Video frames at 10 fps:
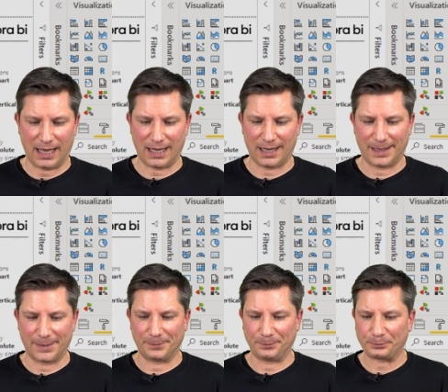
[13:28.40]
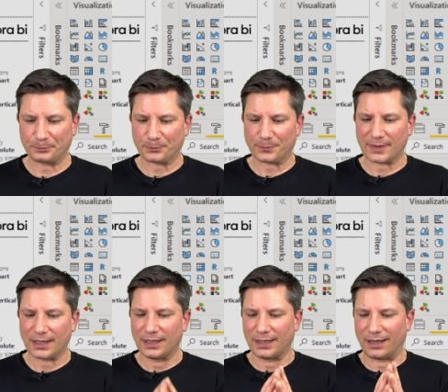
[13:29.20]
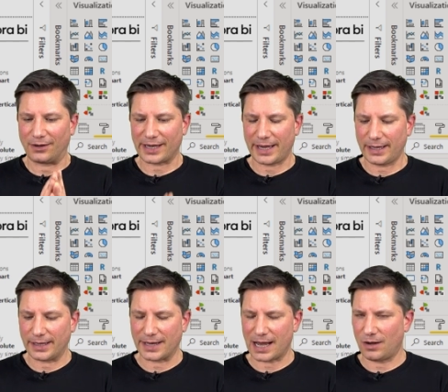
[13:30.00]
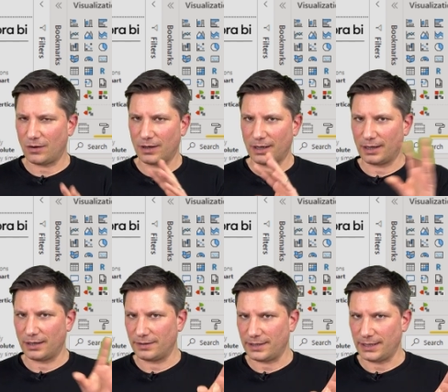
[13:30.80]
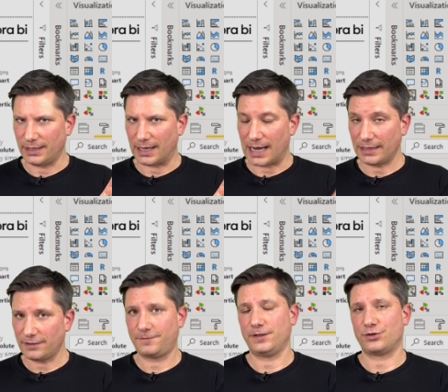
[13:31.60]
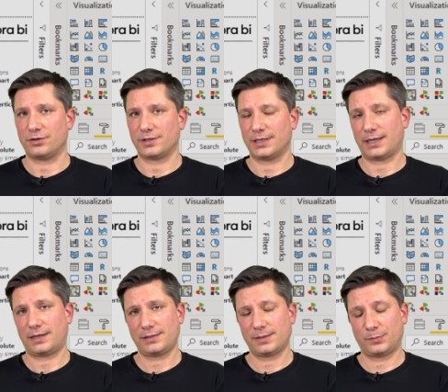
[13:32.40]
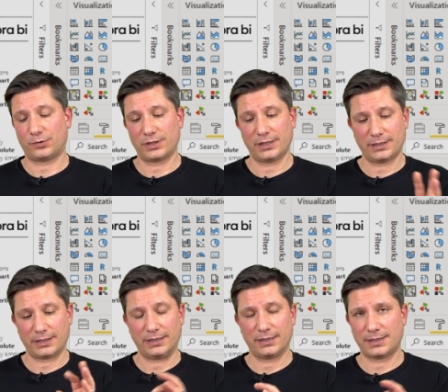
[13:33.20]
Okay, now the other features that are supported in the